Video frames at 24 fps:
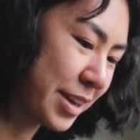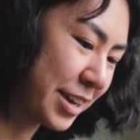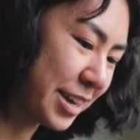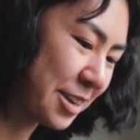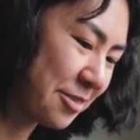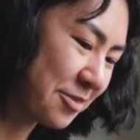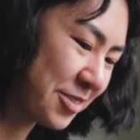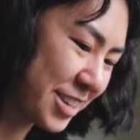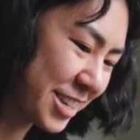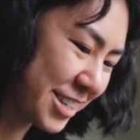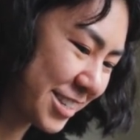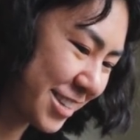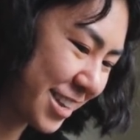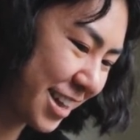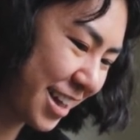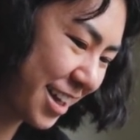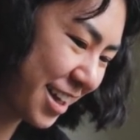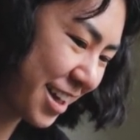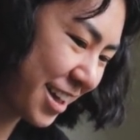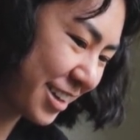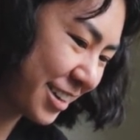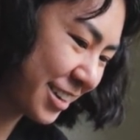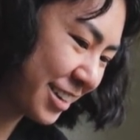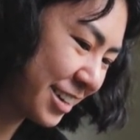making me
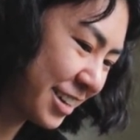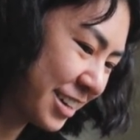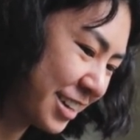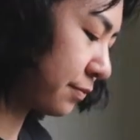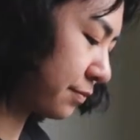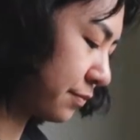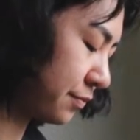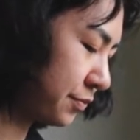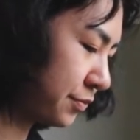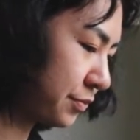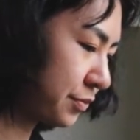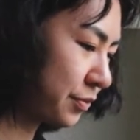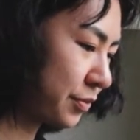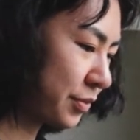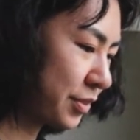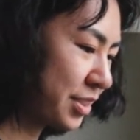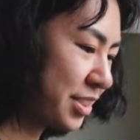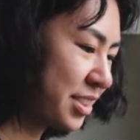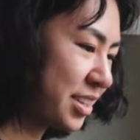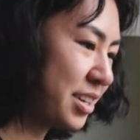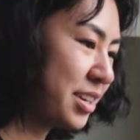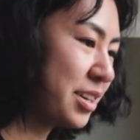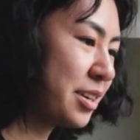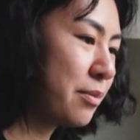sad.
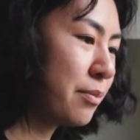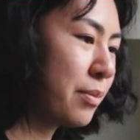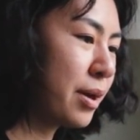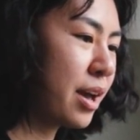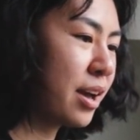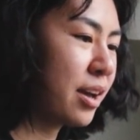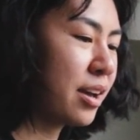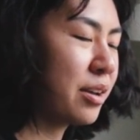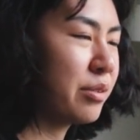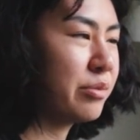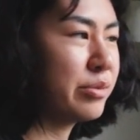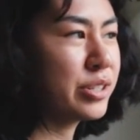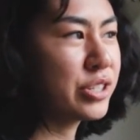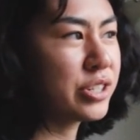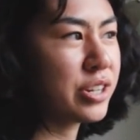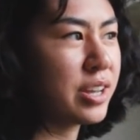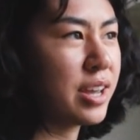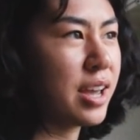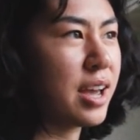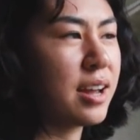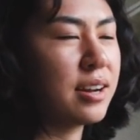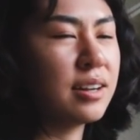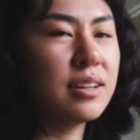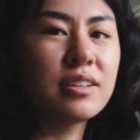Thinking back, I wish I
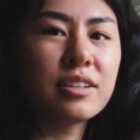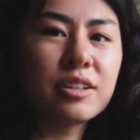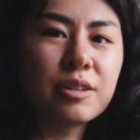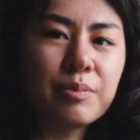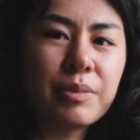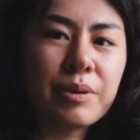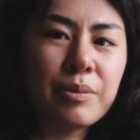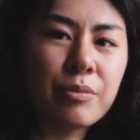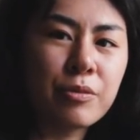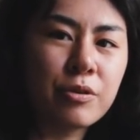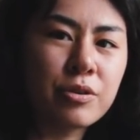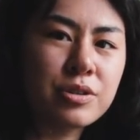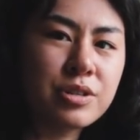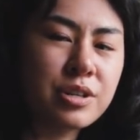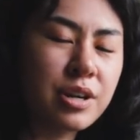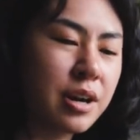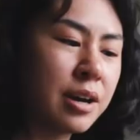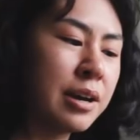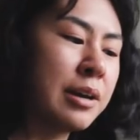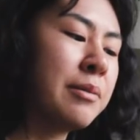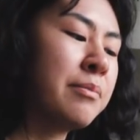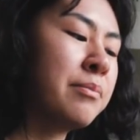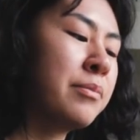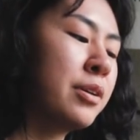had a little bit more
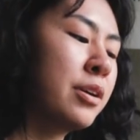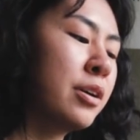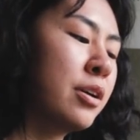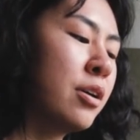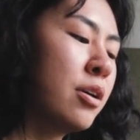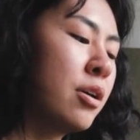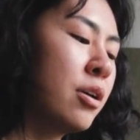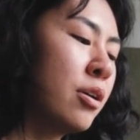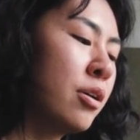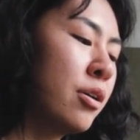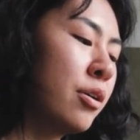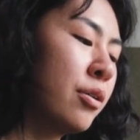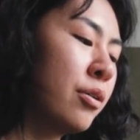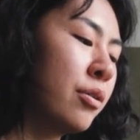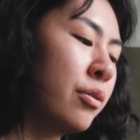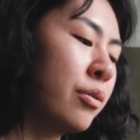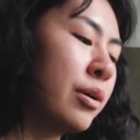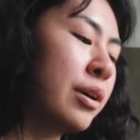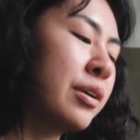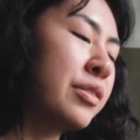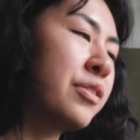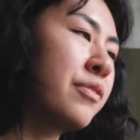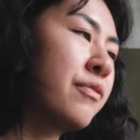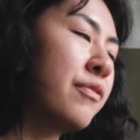time or
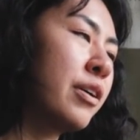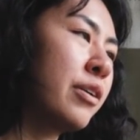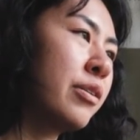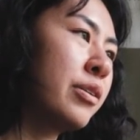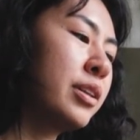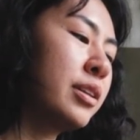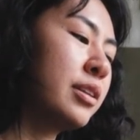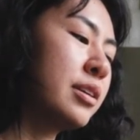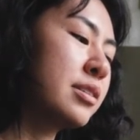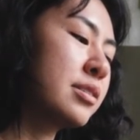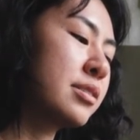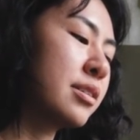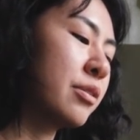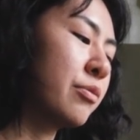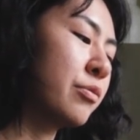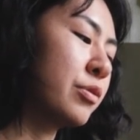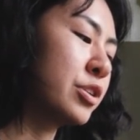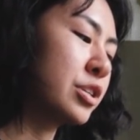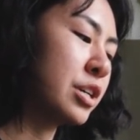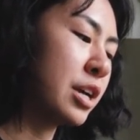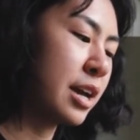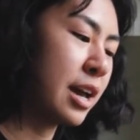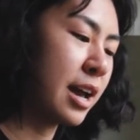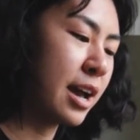at the very least I
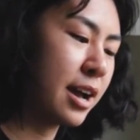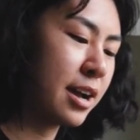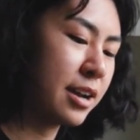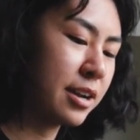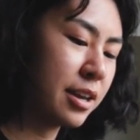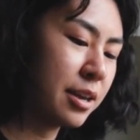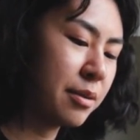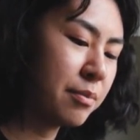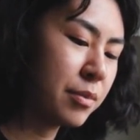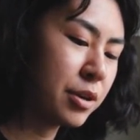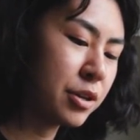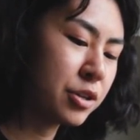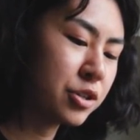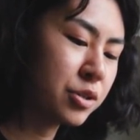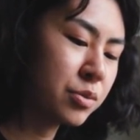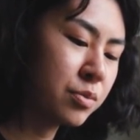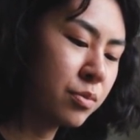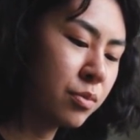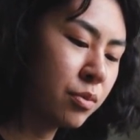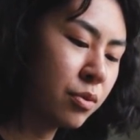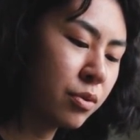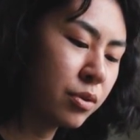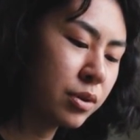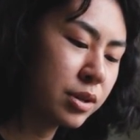wish I had a much
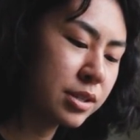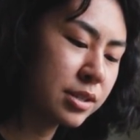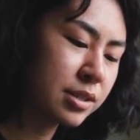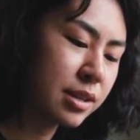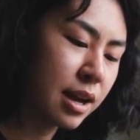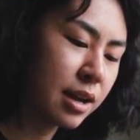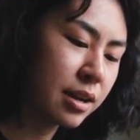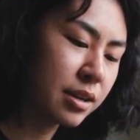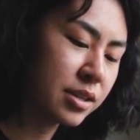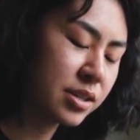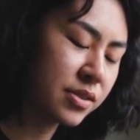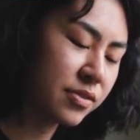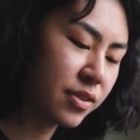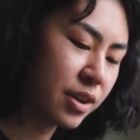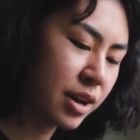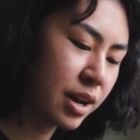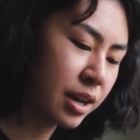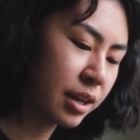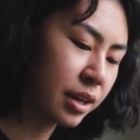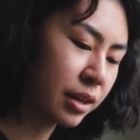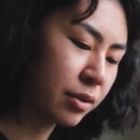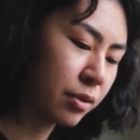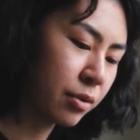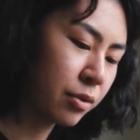more
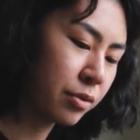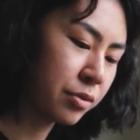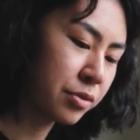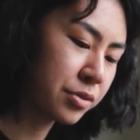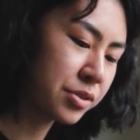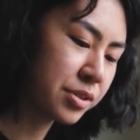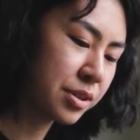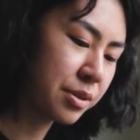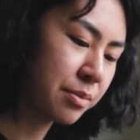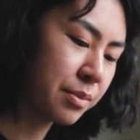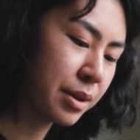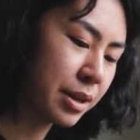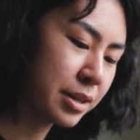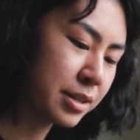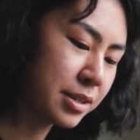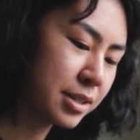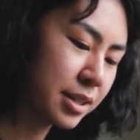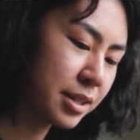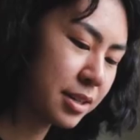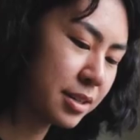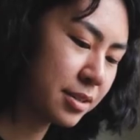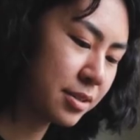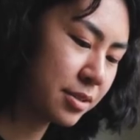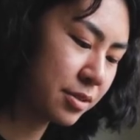satisfying and wholesome
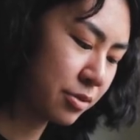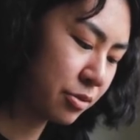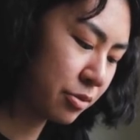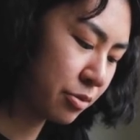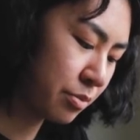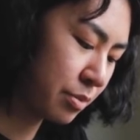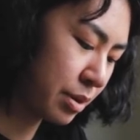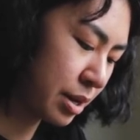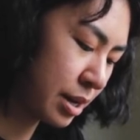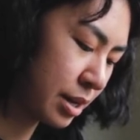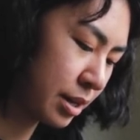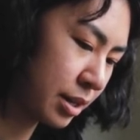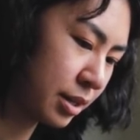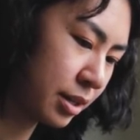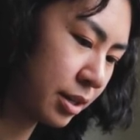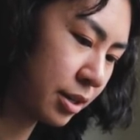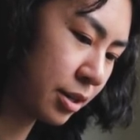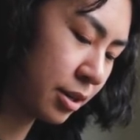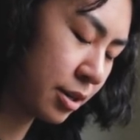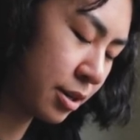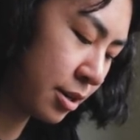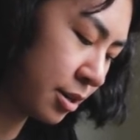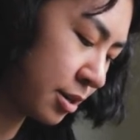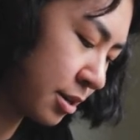ending to my
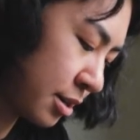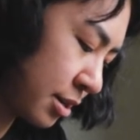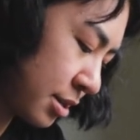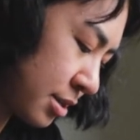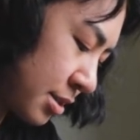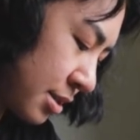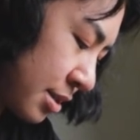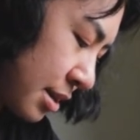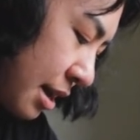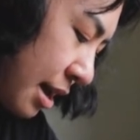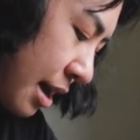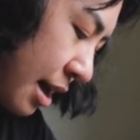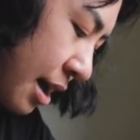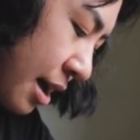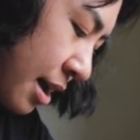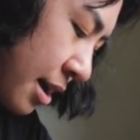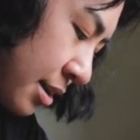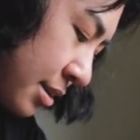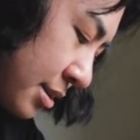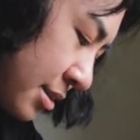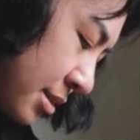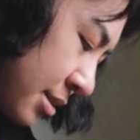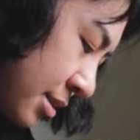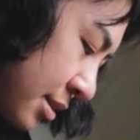years
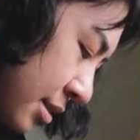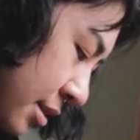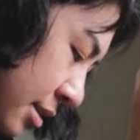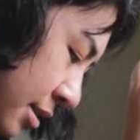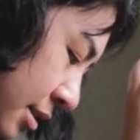at